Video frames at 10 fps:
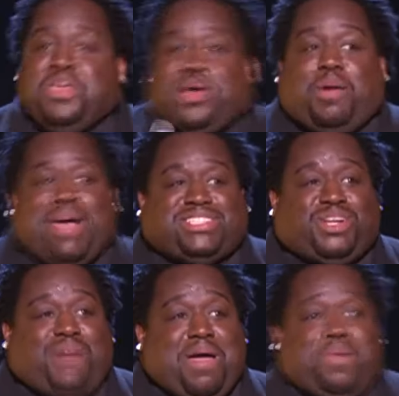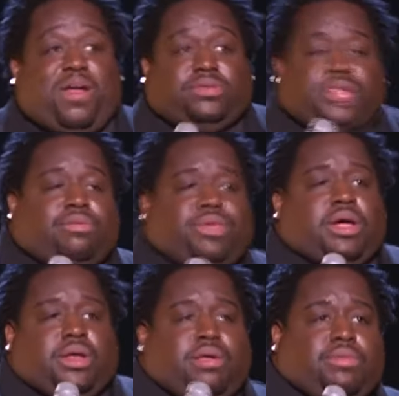You go back to the white bottle, ding,
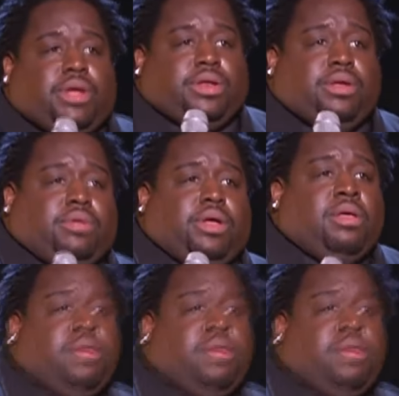ding, ding, ding, ding, ding.